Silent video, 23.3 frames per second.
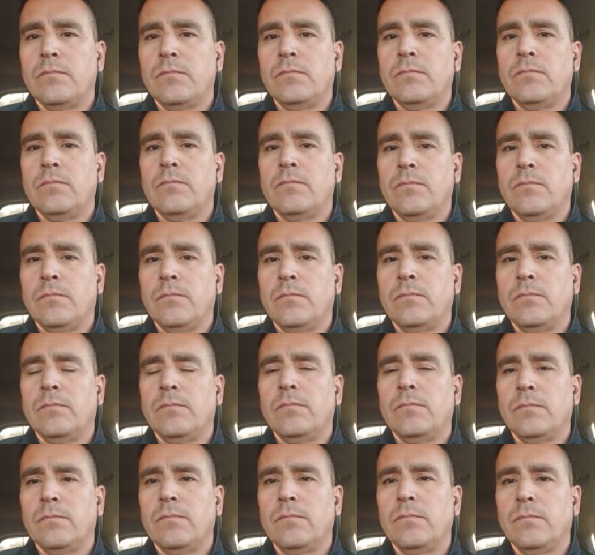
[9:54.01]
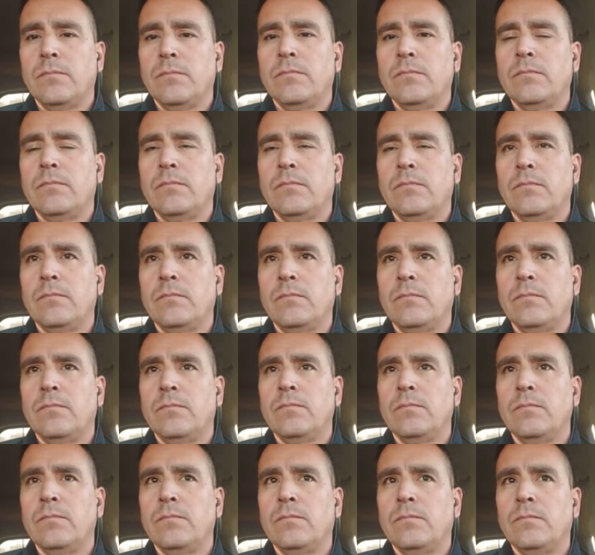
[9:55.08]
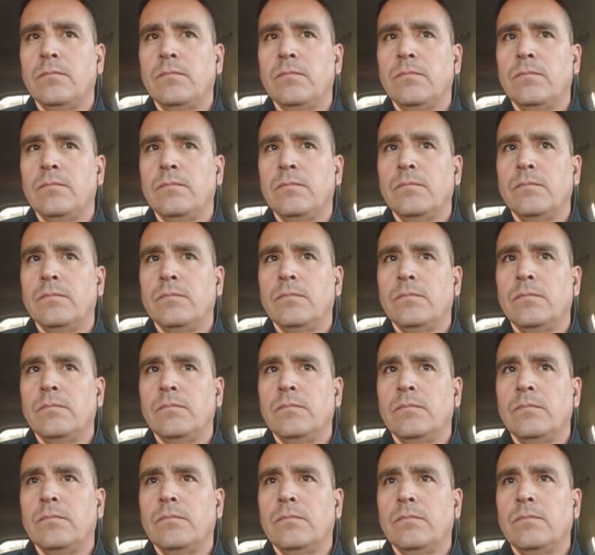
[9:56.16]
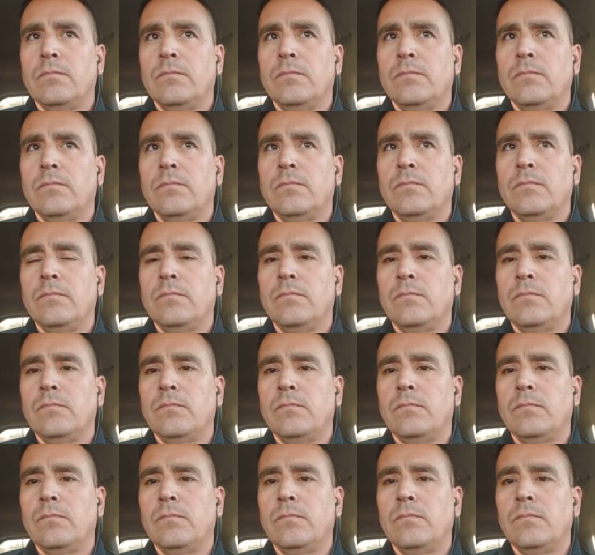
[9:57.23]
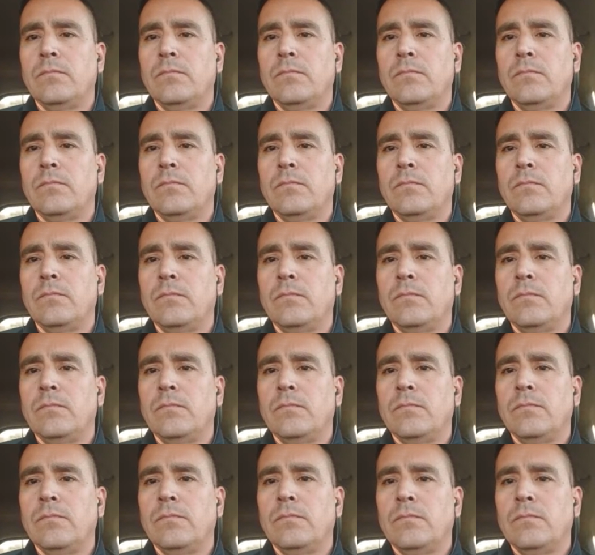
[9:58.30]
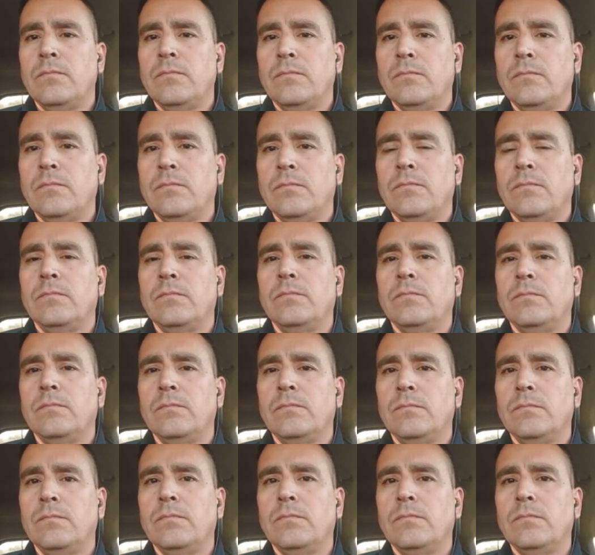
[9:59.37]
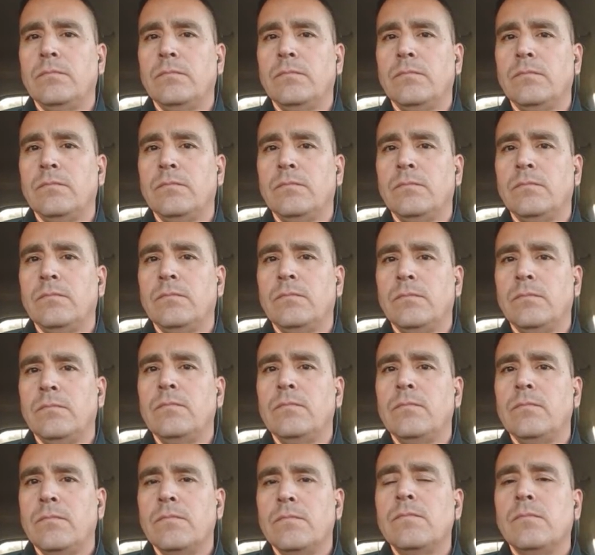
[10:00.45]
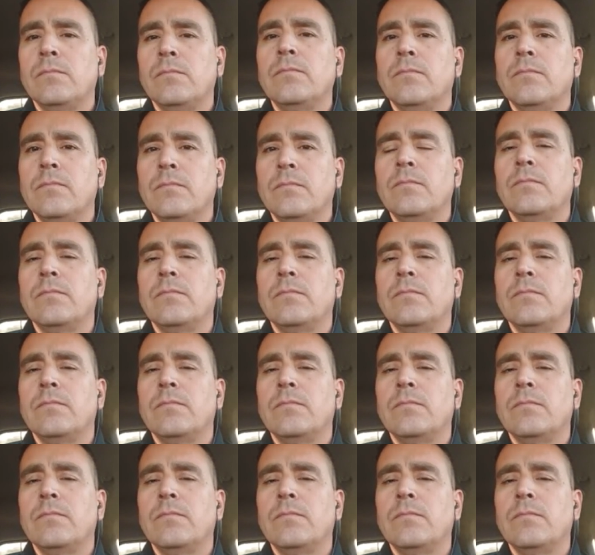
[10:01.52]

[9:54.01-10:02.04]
(not speaking)